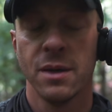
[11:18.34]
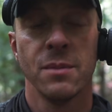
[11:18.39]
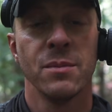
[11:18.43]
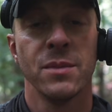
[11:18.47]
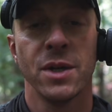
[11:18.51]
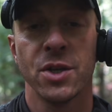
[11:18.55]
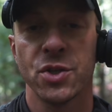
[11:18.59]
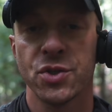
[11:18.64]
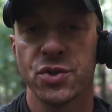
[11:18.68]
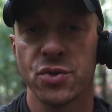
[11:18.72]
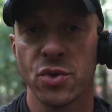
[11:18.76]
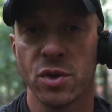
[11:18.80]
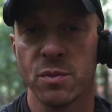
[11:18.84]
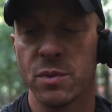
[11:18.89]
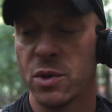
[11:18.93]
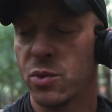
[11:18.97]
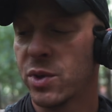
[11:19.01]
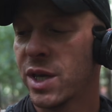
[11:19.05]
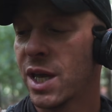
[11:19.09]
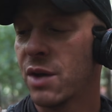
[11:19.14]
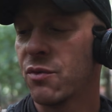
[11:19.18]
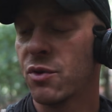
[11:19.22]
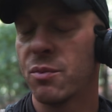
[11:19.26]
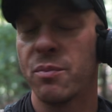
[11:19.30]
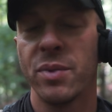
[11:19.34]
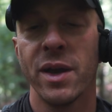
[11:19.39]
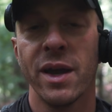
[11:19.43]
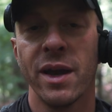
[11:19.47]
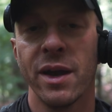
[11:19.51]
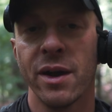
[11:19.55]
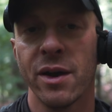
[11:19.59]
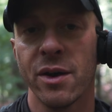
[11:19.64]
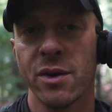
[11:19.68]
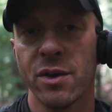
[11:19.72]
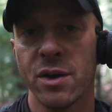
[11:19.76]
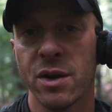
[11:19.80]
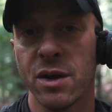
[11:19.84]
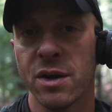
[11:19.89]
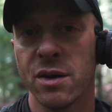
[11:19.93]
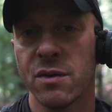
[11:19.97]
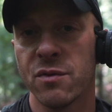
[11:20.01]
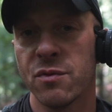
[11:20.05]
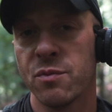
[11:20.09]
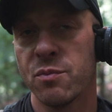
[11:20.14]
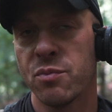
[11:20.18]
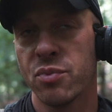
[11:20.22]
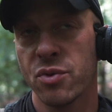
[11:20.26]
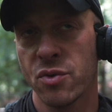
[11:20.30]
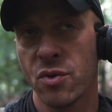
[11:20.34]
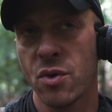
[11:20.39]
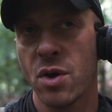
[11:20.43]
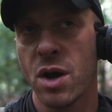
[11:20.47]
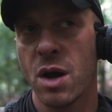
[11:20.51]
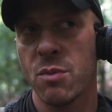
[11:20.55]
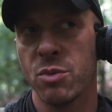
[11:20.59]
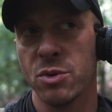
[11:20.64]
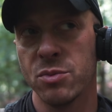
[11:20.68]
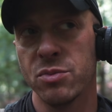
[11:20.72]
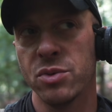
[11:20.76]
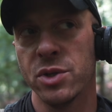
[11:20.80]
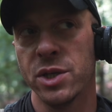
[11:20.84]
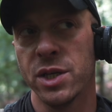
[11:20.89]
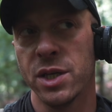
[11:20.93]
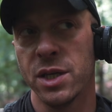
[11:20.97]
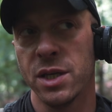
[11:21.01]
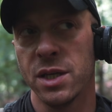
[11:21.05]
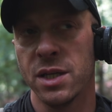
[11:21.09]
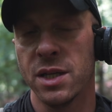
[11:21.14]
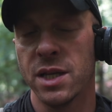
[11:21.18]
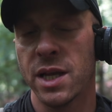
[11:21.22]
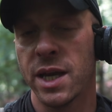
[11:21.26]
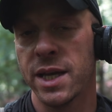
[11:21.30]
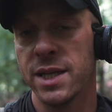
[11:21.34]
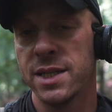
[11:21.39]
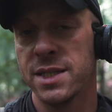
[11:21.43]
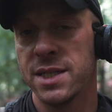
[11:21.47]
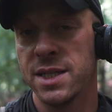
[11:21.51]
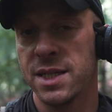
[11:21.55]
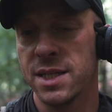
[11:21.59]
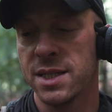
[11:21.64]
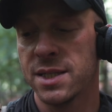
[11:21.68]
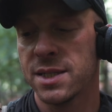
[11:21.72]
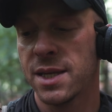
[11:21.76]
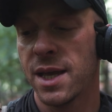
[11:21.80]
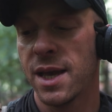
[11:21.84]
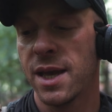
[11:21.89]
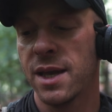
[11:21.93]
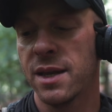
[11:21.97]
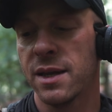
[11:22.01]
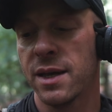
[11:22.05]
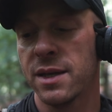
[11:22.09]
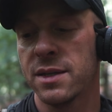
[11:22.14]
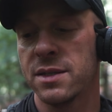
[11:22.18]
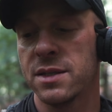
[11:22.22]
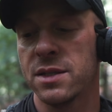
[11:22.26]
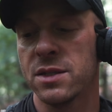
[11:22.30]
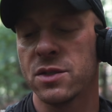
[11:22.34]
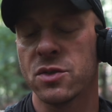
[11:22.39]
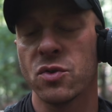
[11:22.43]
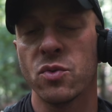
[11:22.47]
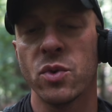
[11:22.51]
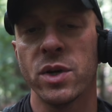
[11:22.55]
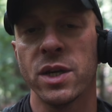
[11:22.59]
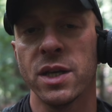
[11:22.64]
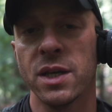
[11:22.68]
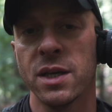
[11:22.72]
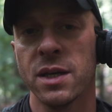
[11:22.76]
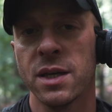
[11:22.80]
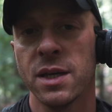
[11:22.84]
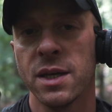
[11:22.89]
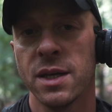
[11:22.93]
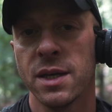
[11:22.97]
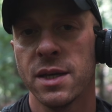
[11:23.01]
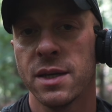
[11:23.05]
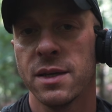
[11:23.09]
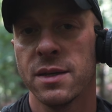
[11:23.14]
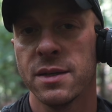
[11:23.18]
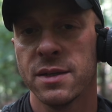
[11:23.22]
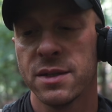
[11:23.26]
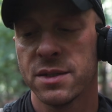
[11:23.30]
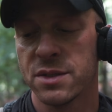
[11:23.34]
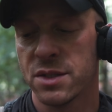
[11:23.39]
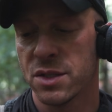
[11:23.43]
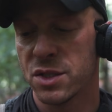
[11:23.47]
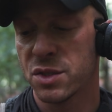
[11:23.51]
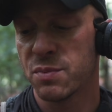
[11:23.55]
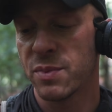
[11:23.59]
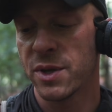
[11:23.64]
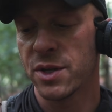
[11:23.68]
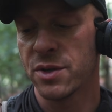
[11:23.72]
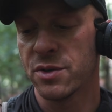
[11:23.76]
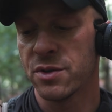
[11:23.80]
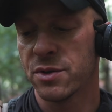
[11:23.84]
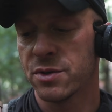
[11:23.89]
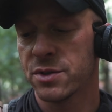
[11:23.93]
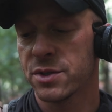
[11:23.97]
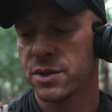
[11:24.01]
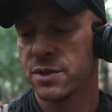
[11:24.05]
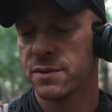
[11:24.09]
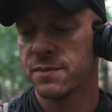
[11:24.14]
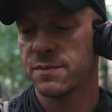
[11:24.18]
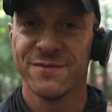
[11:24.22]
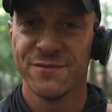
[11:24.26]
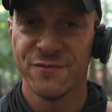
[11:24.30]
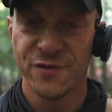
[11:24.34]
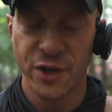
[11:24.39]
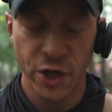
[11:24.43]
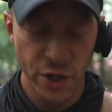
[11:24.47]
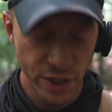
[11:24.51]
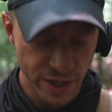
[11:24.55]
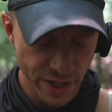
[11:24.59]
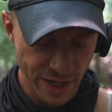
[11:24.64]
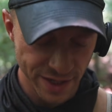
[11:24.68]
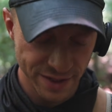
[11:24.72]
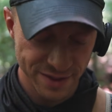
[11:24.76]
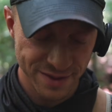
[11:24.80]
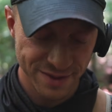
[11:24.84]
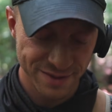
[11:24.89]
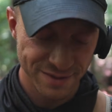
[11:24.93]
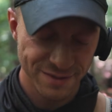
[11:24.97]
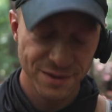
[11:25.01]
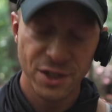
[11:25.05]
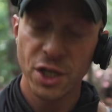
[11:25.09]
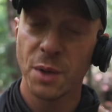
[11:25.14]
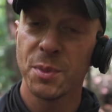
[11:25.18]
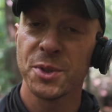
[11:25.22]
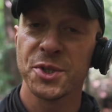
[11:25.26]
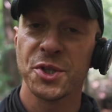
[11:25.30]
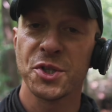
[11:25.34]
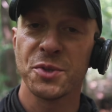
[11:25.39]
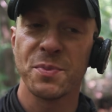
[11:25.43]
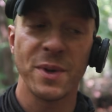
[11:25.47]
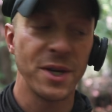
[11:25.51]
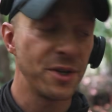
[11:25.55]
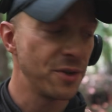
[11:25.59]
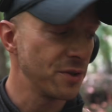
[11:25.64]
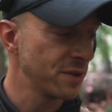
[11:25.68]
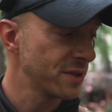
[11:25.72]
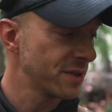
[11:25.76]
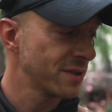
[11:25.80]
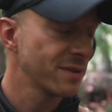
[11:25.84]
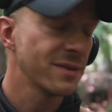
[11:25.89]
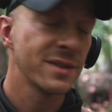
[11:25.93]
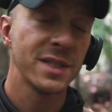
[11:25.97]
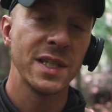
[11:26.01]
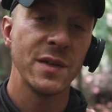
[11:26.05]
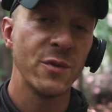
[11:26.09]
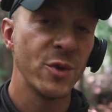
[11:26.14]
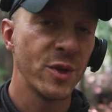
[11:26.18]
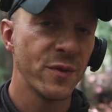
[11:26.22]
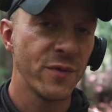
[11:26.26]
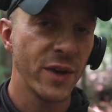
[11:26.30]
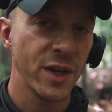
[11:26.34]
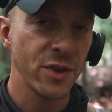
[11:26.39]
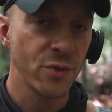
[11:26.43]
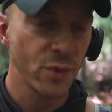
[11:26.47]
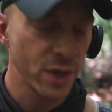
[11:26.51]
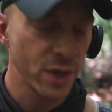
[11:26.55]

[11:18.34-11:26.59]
Not sure, but we have a pair of probably 1910, 1920 suspenders. Very nice. Couple suspenders. Let's see if we can find the